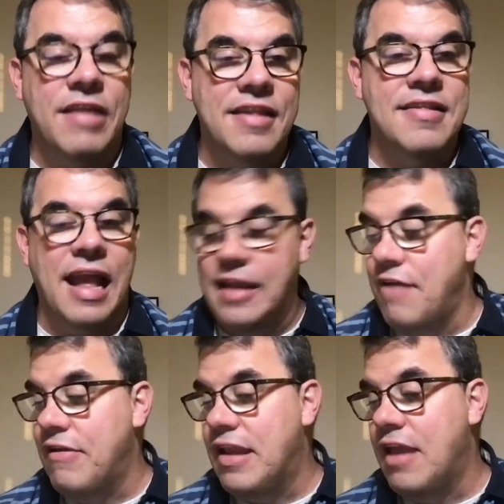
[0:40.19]
signed
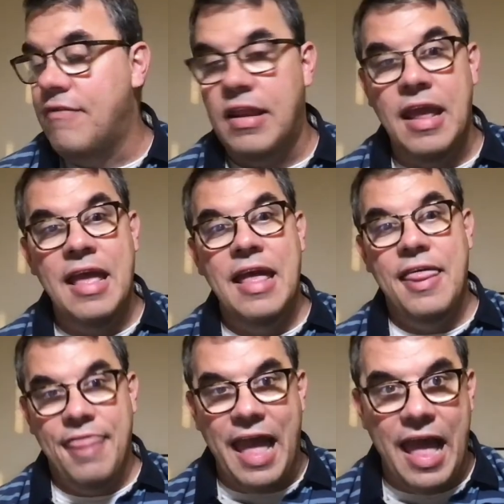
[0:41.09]
affidavit
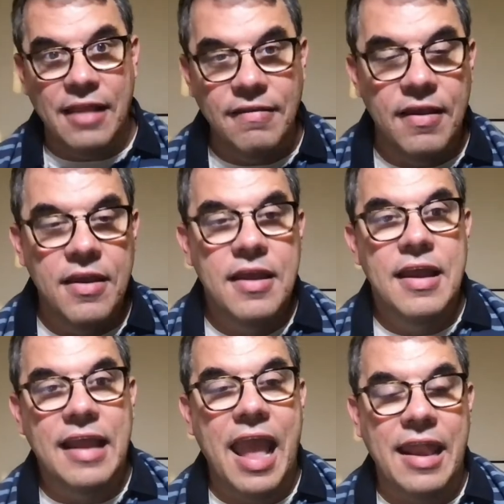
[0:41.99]
that
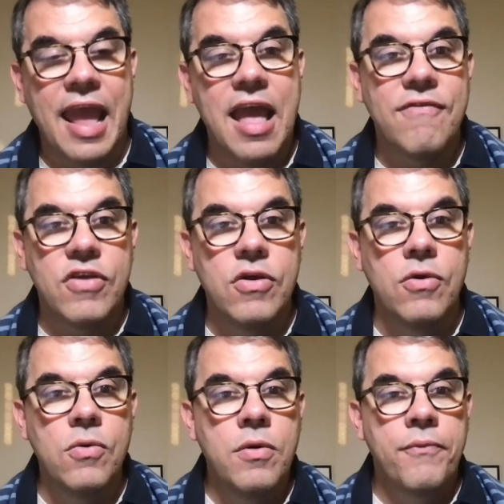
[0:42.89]
can have
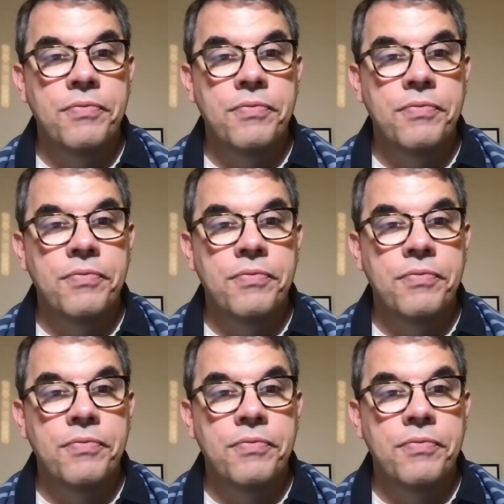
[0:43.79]
you